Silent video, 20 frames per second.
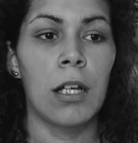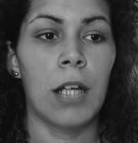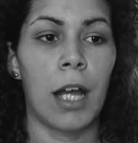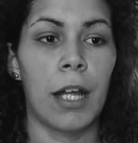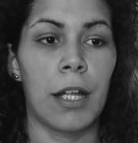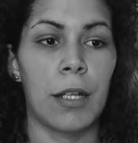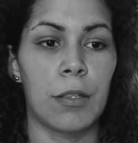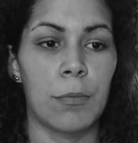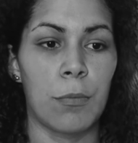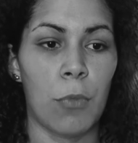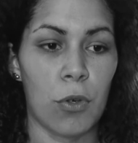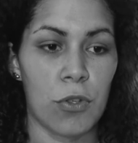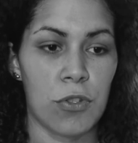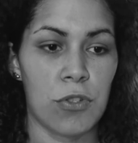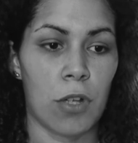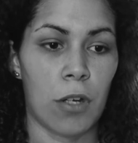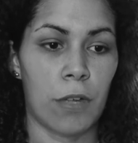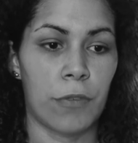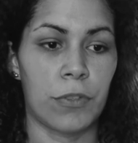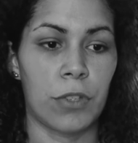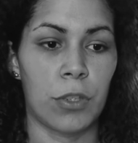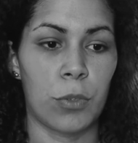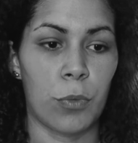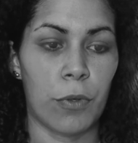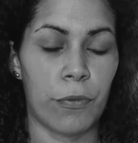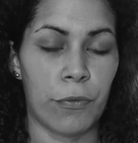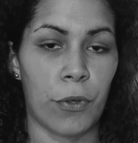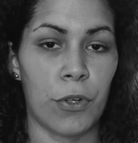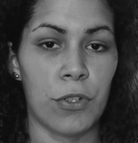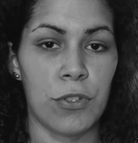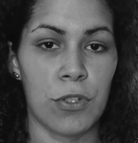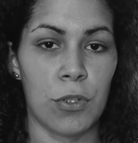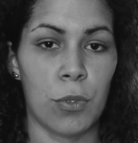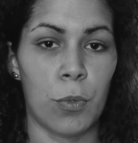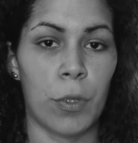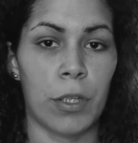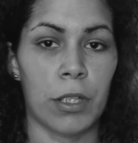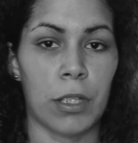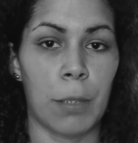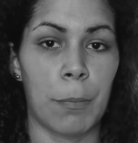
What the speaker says: and most often referred to when